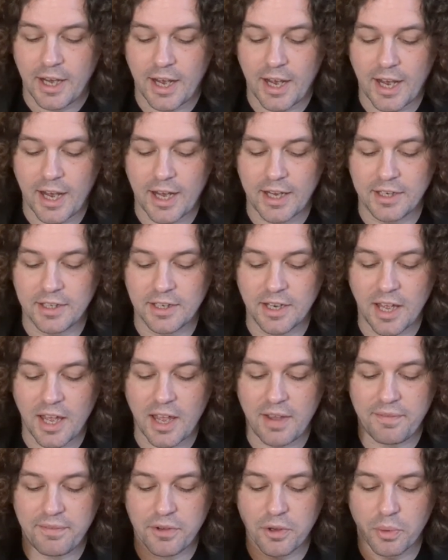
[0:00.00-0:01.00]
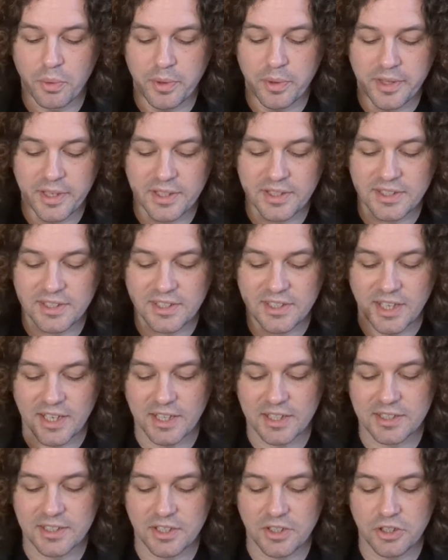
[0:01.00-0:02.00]
And if you're within
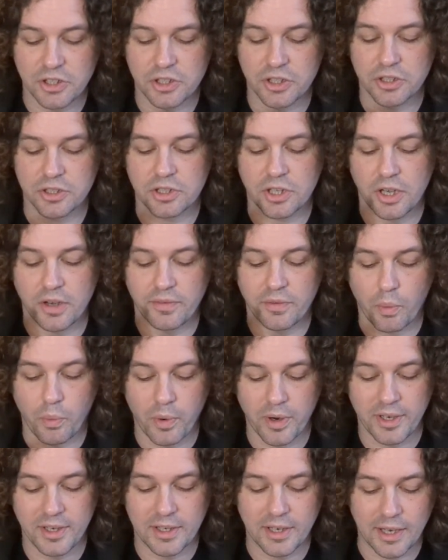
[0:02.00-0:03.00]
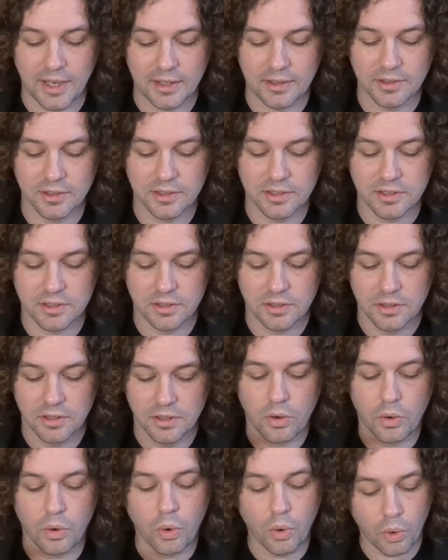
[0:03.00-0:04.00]
6 inches of a Windlance,
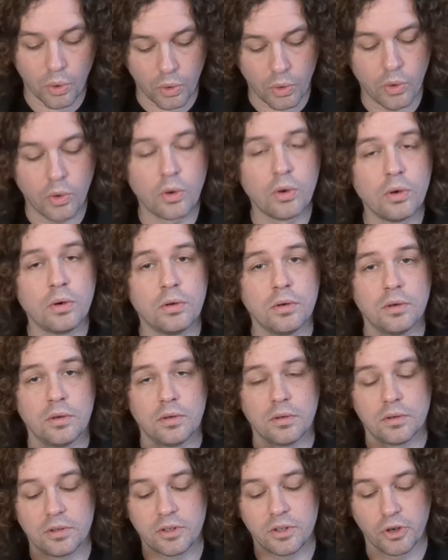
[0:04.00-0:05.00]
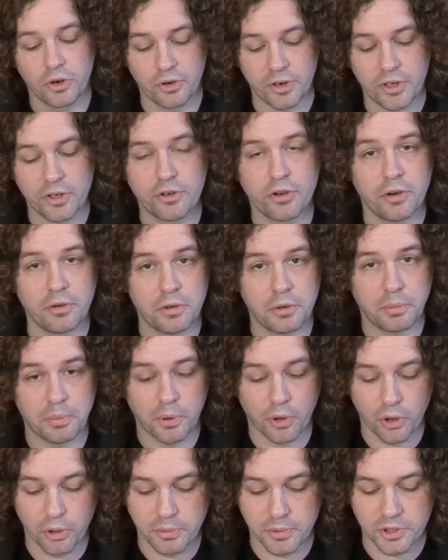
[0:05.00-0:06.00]
or you're in your own
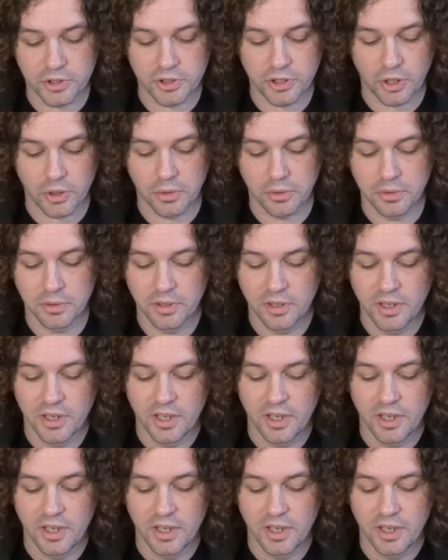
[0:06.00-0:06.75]
deployment zone,